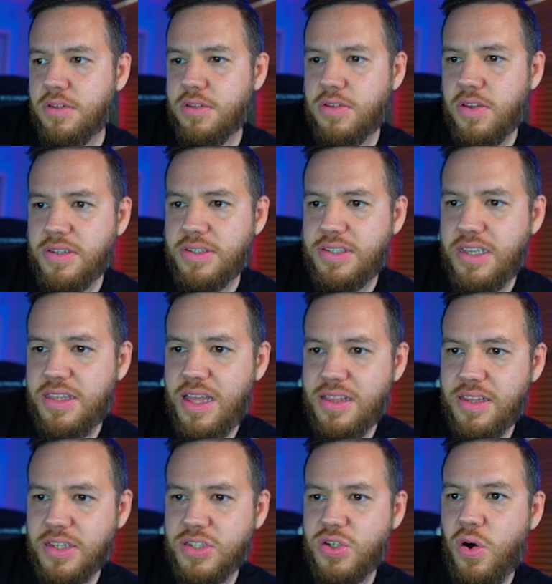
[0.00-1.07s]
So you see that
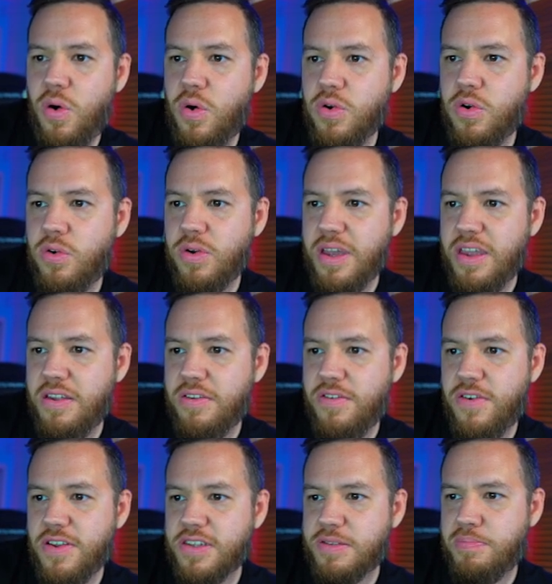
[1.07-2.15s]
the total
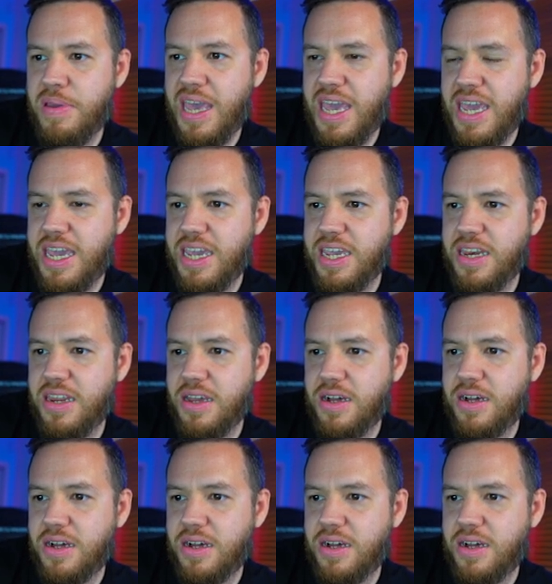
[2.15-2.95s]
interest paid